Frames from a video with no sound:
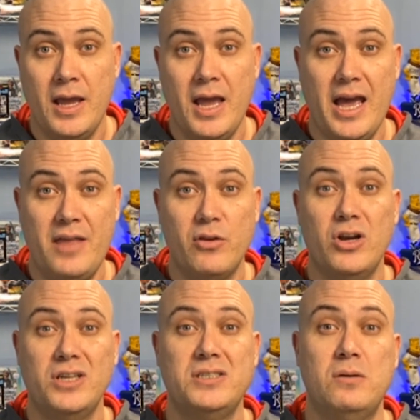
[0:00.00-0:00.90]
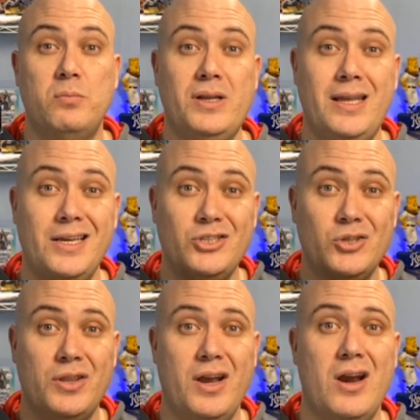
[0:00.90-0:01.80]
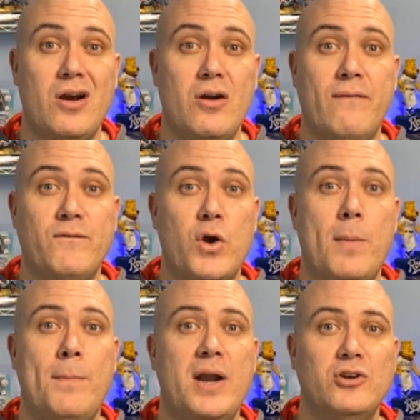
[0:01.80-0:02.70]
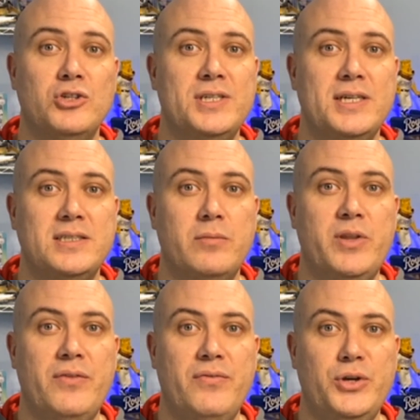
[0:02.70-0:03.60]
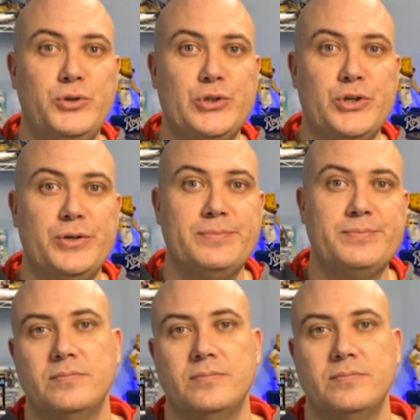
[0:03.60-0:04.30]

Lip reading: and there is the potential there for a better system in the future.